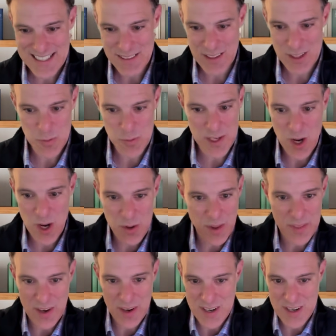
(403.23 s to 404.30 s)
Because we know that
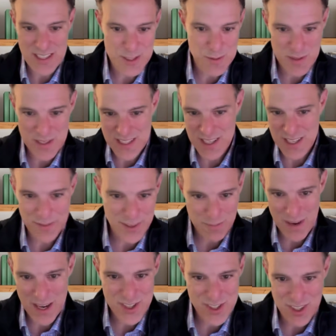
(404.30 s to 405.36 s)
there's a specific
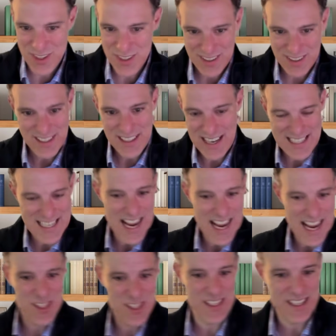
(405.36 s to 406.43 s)
measure
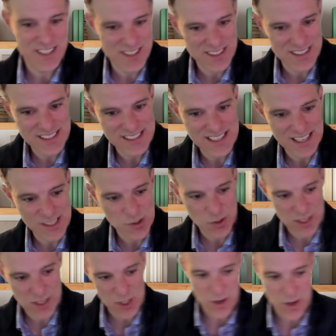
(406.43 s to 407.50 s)
attached to each of these things. Or
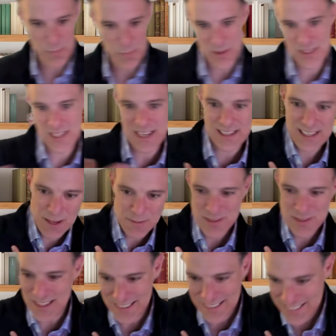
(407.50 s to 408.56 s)
can you help us get
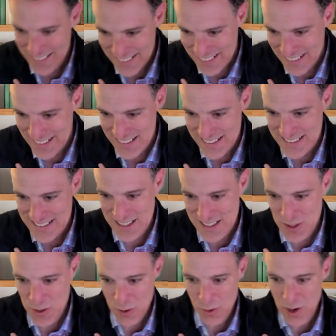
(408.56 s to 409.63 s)
Kempton to
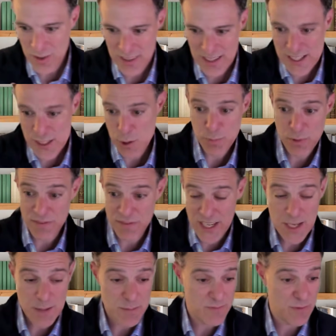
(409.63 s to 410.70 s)
do the wrong things or prevent
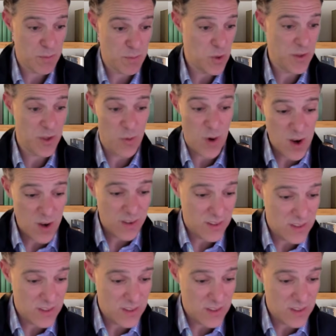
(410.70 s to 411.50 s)
him from doing the wrong?